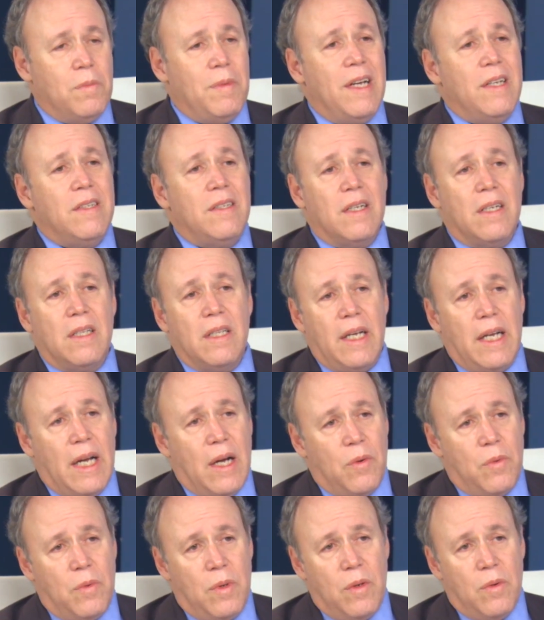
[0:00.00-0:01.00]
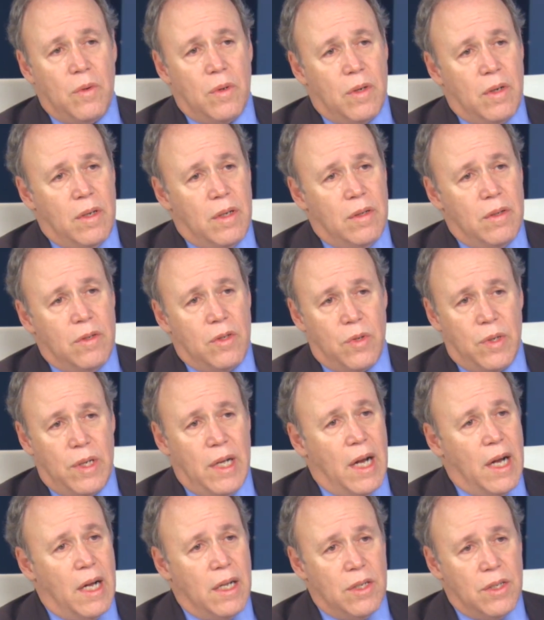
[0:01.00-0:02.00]
basically we were in
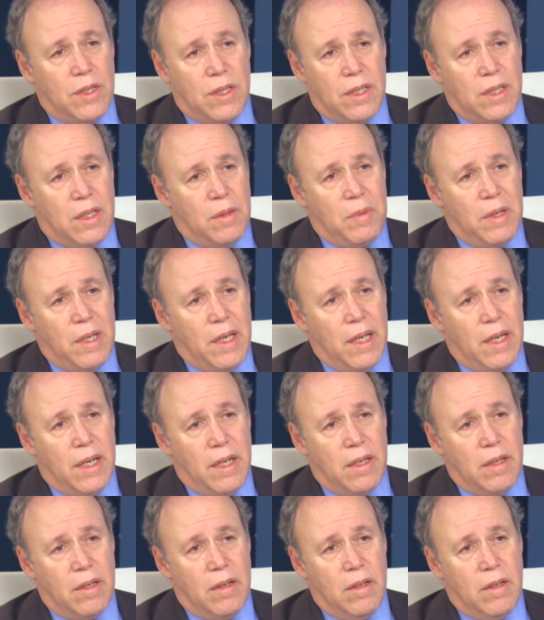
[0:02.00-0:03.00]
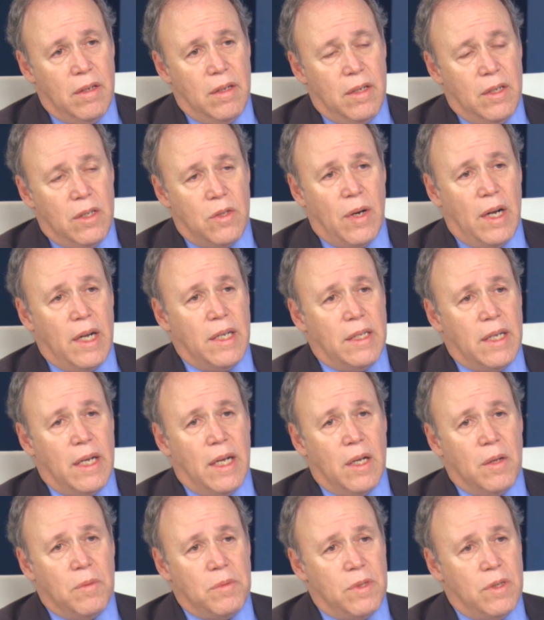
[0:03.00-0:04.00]
triage at the beginning, trying to
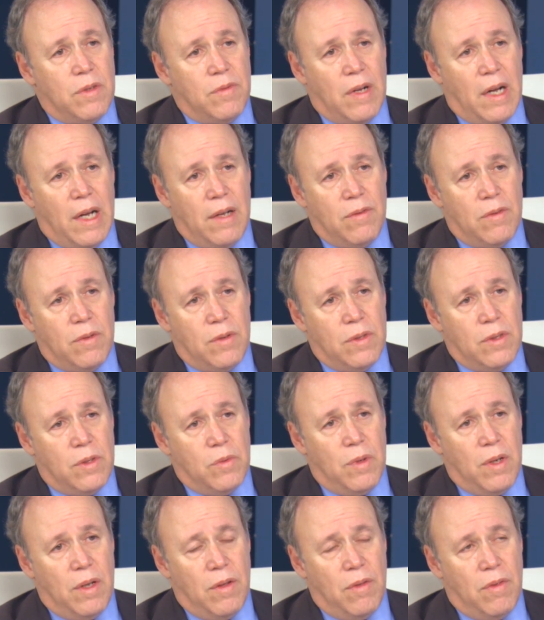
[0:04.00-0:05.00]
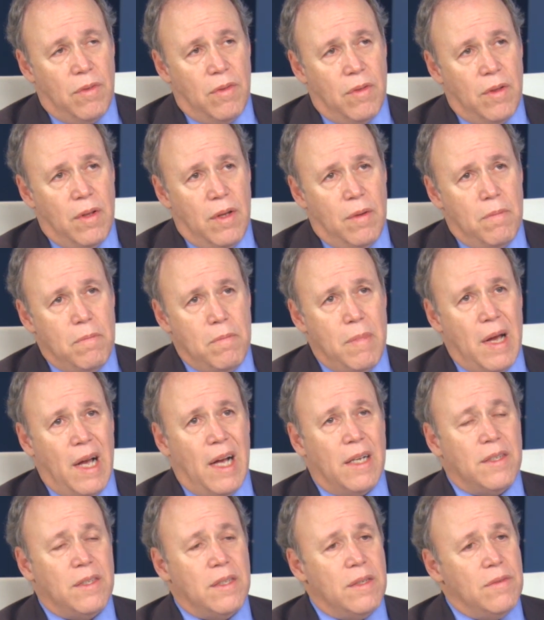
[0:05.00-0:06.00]
help survivors with
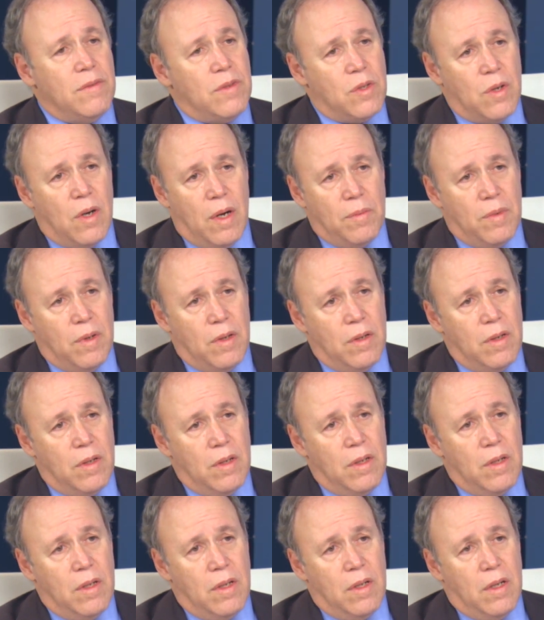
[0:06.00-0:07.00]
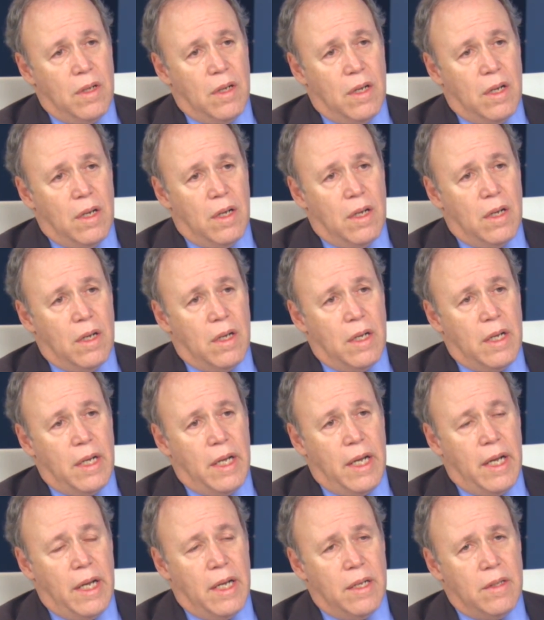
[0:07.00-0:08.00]
massive trauma,
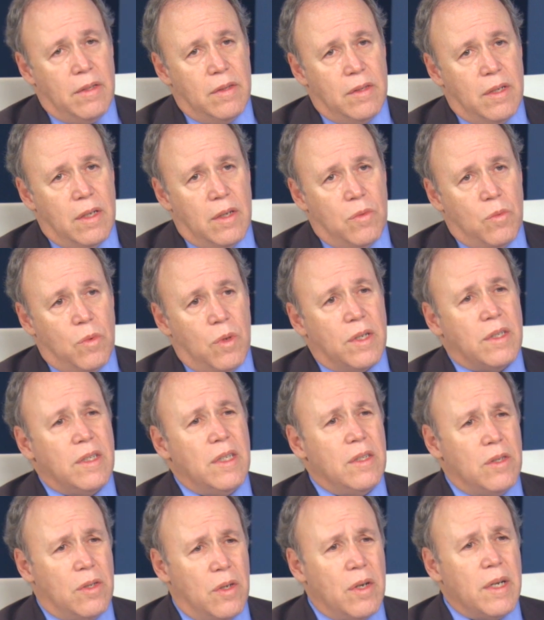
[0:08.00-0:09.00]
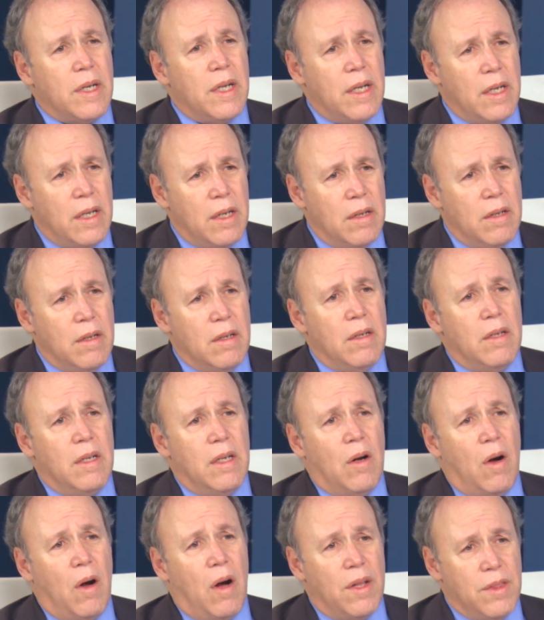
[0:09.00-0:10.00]
and worked in Turkey
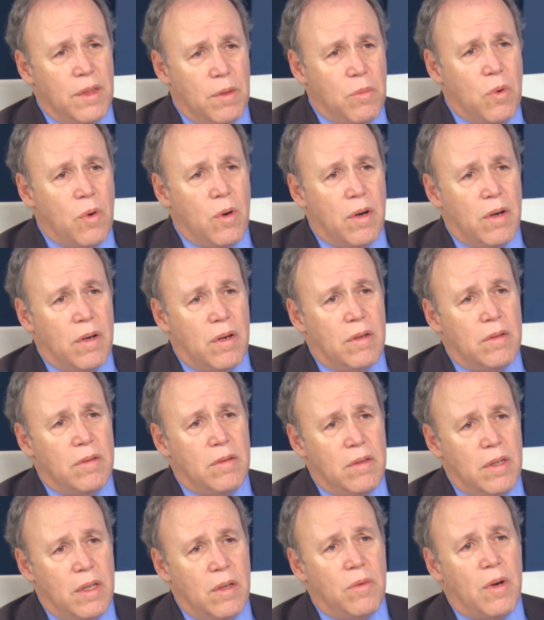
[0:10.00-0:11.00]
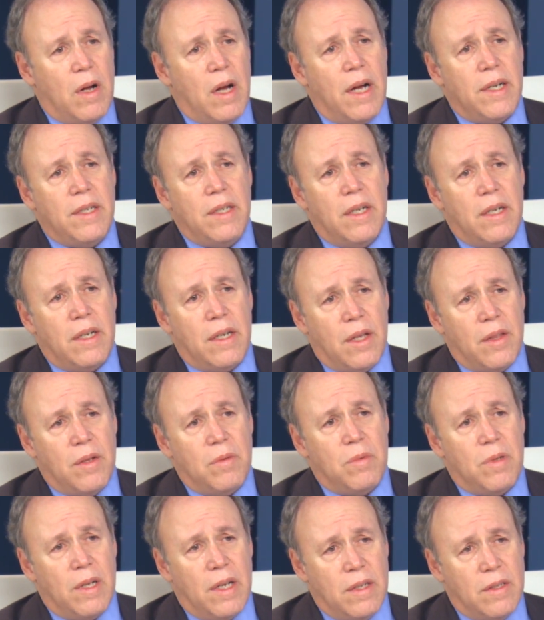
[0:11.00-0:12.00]
on the border, in Rahanya and other
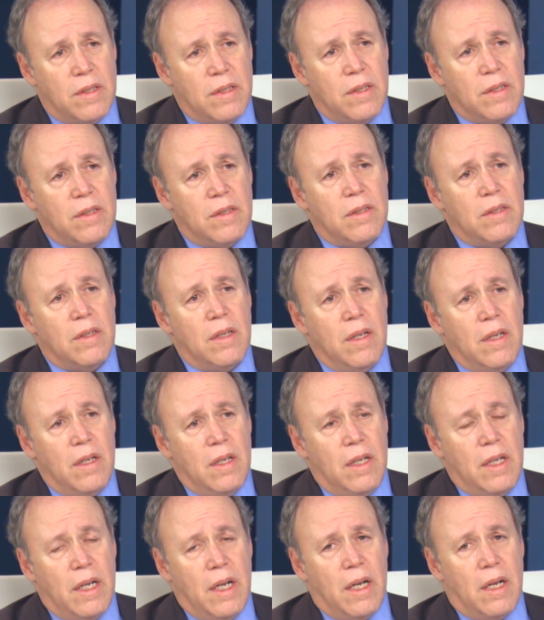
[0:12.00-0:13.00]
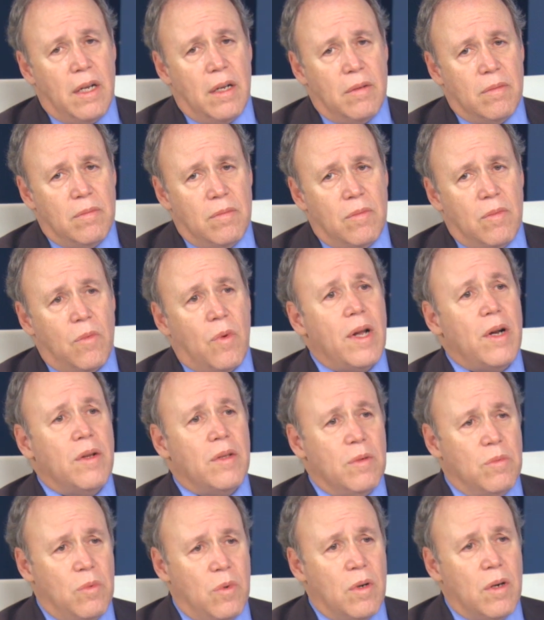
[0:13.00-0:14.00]
places, right on
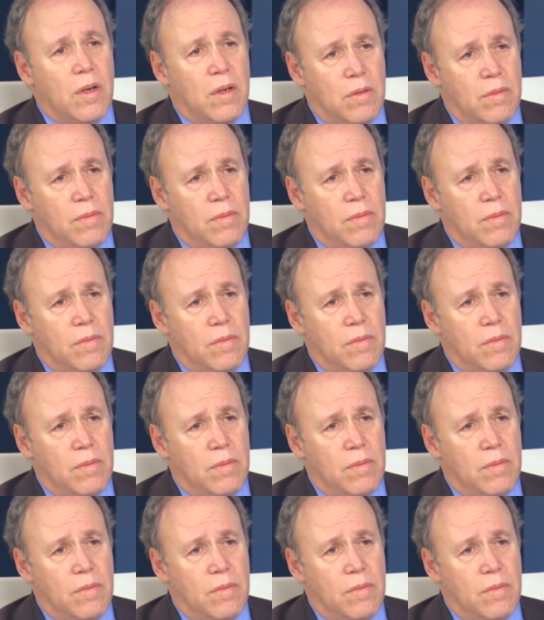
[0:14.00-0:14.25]
the border.